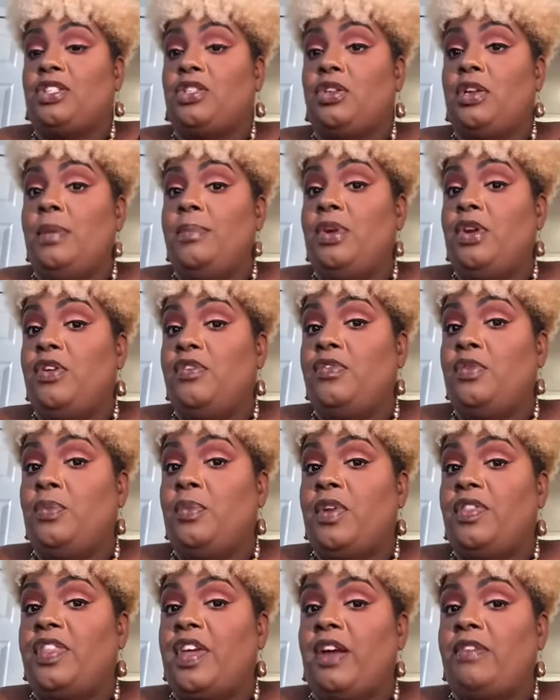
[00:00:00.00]
So let me know if you
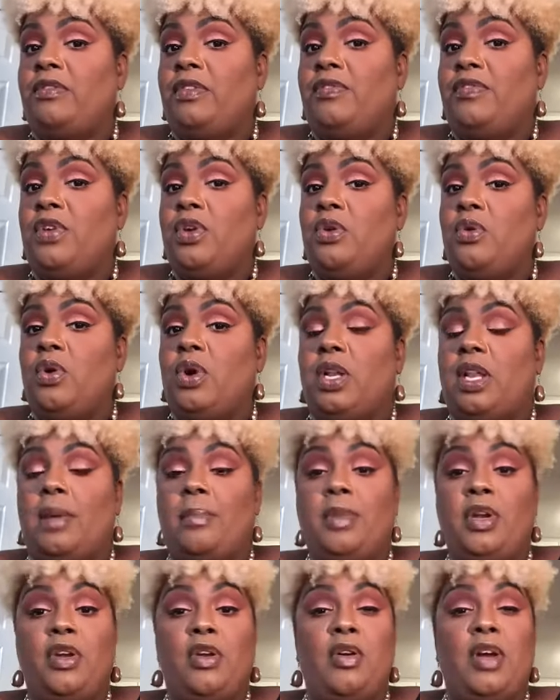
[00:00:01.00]
want that review, or let
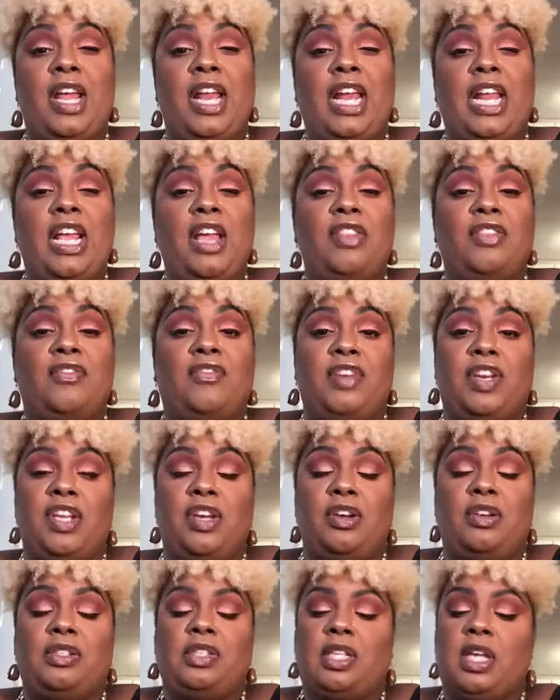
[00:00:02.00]
me know any other
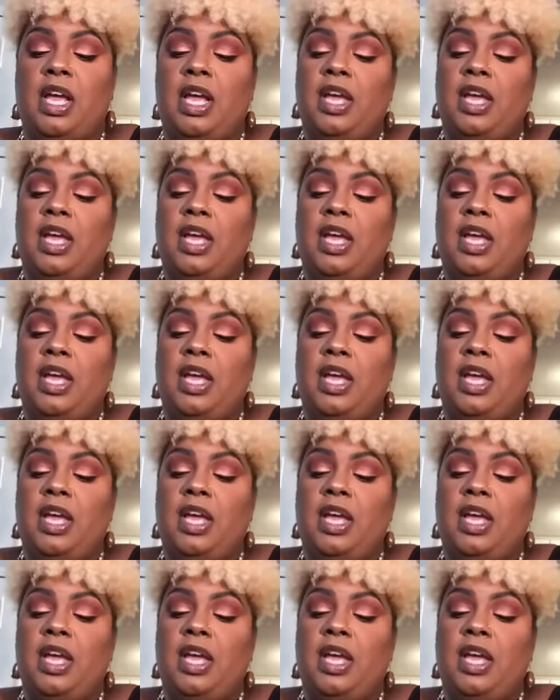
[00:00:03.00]
videos